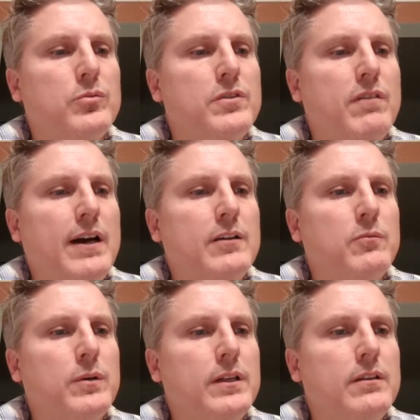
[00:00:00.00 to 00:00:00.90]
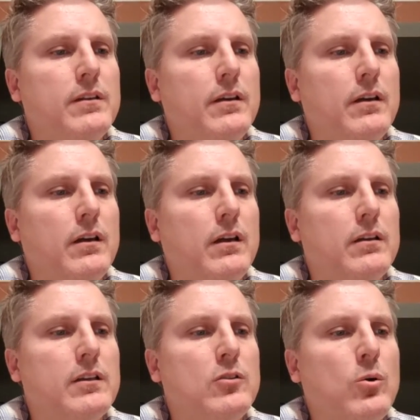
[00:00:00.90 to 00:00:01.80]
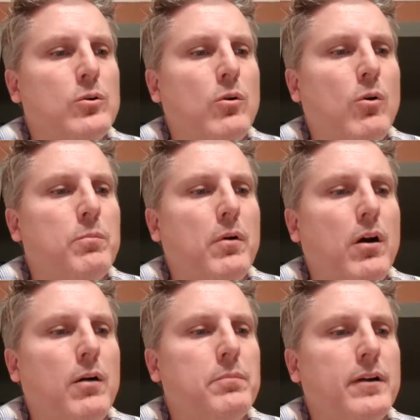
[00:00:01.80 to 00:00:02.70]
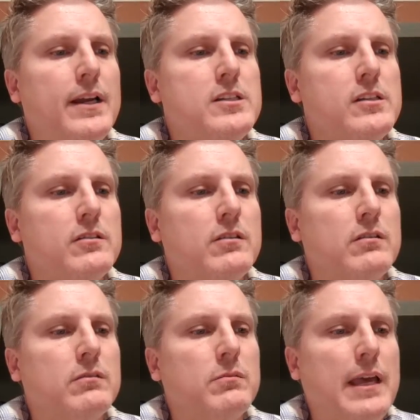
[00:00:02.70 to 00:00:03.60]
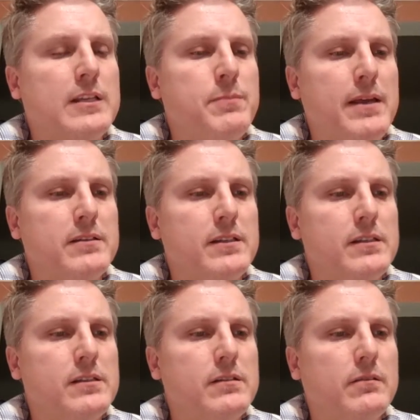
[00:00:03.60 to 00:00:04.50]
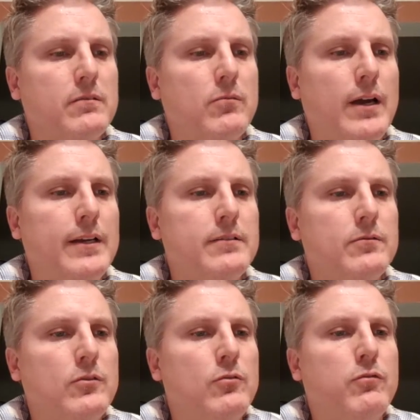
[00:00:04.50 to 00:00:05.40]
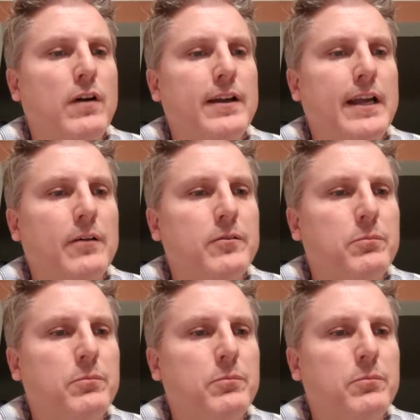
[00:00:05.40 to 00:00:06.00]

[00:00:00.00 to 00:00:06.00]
divided with the total operation expenses, right? You find out